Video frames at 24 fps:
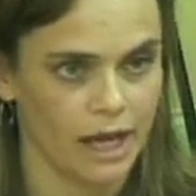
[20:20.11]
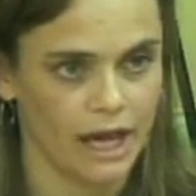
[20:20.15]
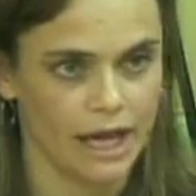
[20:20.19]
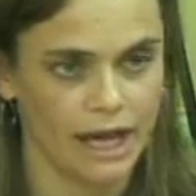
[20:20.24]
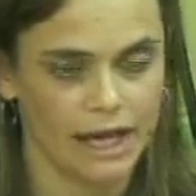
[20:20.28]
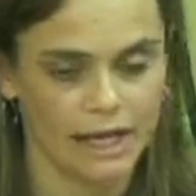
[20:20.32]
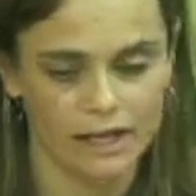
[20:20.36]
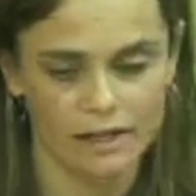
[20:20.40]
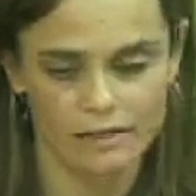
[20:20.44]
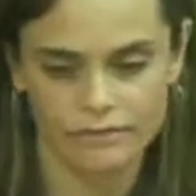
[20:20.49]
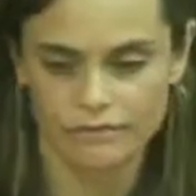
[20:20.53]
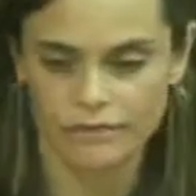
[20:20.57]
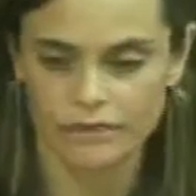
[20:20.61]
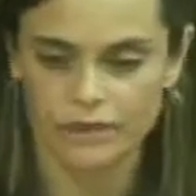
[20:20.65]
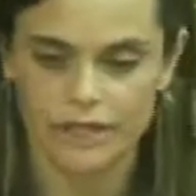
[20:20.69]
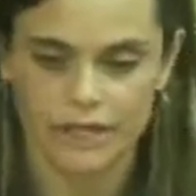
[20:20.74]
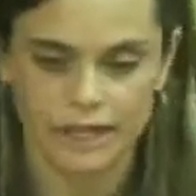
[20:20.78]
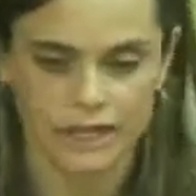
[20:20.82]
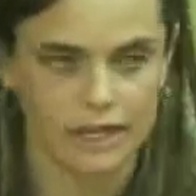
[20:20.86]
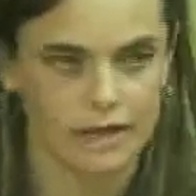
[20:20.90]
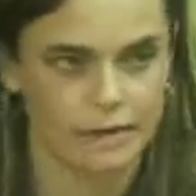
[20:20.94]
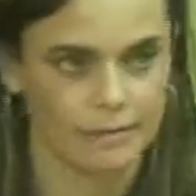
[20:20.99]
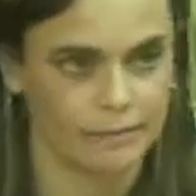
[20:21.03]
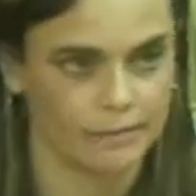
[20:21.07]
And I feel
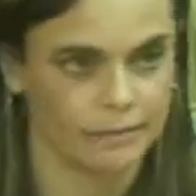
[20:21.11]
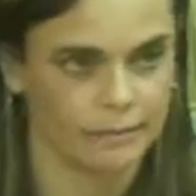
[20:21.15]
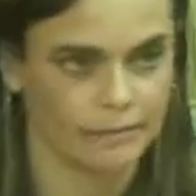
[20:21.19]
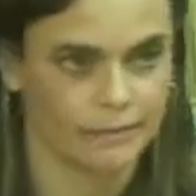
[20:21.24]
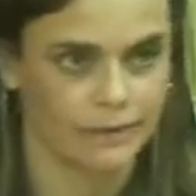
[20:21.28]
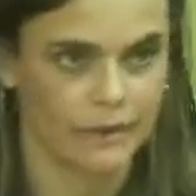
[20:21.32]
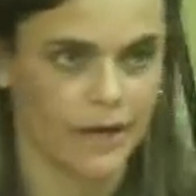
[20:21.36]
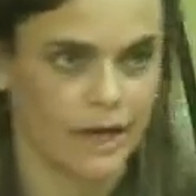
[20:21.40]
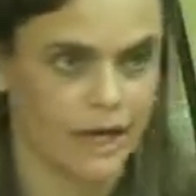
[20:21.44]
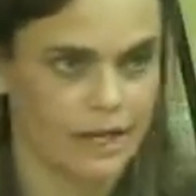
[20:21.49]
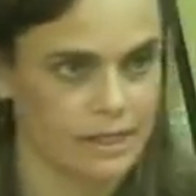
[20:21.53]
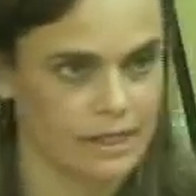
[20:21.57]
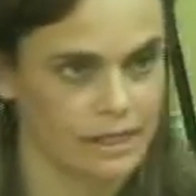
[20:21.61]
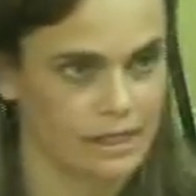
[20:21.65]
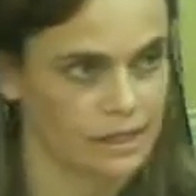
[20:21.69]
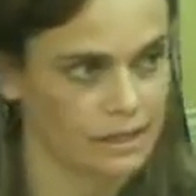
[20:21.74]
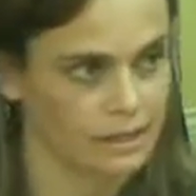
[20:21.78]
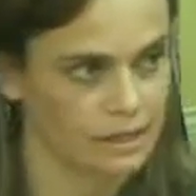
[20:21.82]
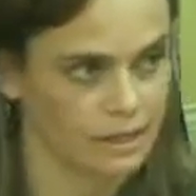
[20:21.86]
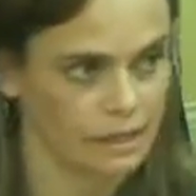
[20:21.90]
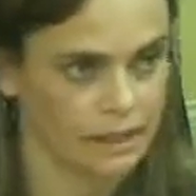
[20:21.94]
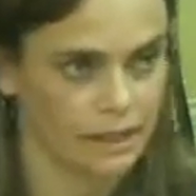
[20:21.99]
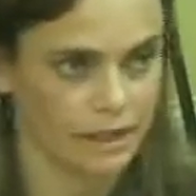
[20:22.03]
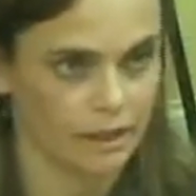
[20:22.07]
like I'm
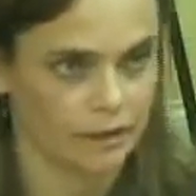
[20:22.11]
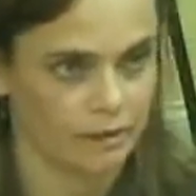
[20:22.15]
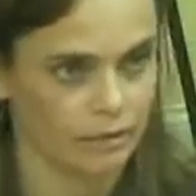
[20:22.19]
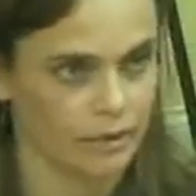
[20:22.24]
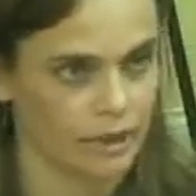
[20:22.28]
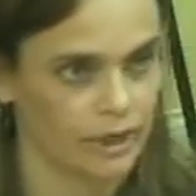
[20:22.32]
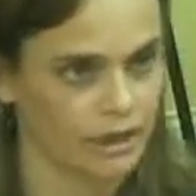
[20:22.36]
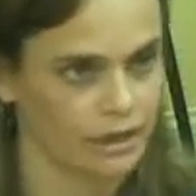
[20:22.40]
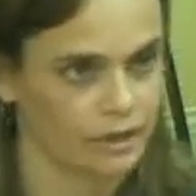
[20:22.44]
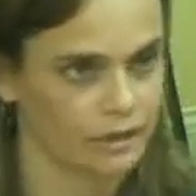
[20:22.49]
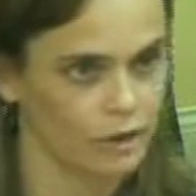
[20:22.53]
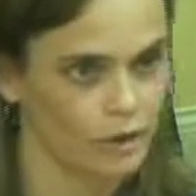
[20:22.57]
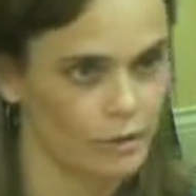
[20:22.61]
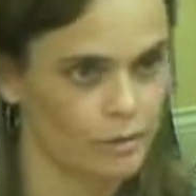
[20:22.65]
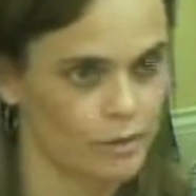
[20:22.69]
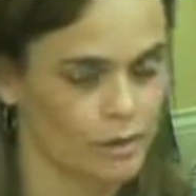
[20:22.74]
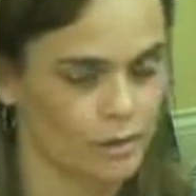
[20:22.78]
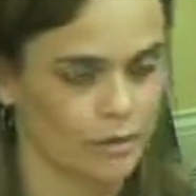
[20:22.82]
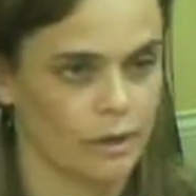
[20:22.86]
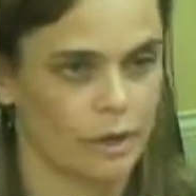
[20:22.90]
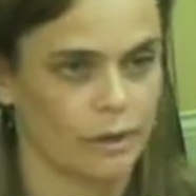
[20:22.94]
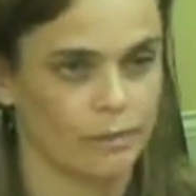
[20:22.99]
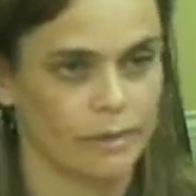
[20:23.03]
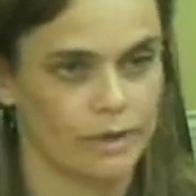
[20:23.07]
constantly like running loops
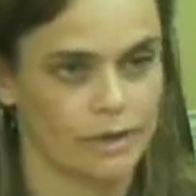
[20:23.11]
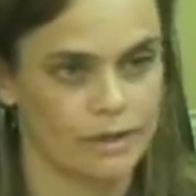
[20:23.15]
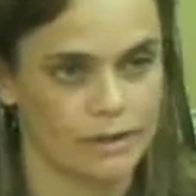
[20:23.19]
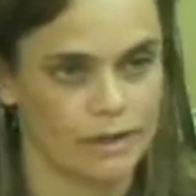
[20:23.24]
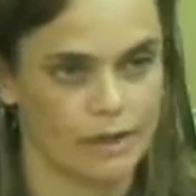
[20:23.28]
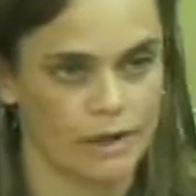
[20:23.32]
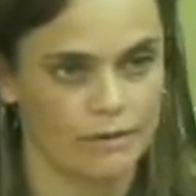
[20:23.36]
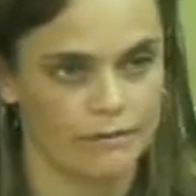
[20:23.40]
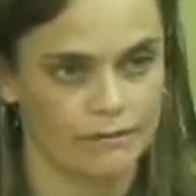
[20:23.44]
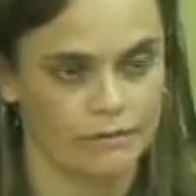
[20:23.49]
around myself.